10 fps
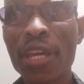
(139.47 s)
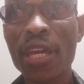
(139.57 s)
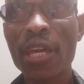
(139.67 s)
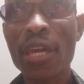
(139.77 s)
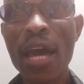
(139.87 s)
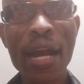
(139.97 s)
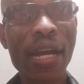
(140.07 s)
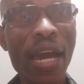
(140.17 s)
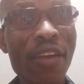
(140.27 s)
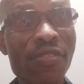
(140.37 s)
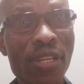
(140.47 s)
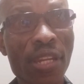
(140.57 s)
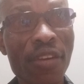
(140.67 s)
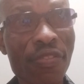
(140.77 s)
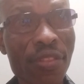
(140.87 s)
the archives
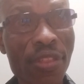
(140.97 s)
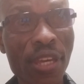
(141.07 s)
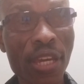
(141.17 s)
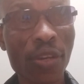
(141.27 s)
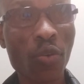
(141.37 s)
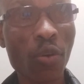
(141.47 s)
and everything and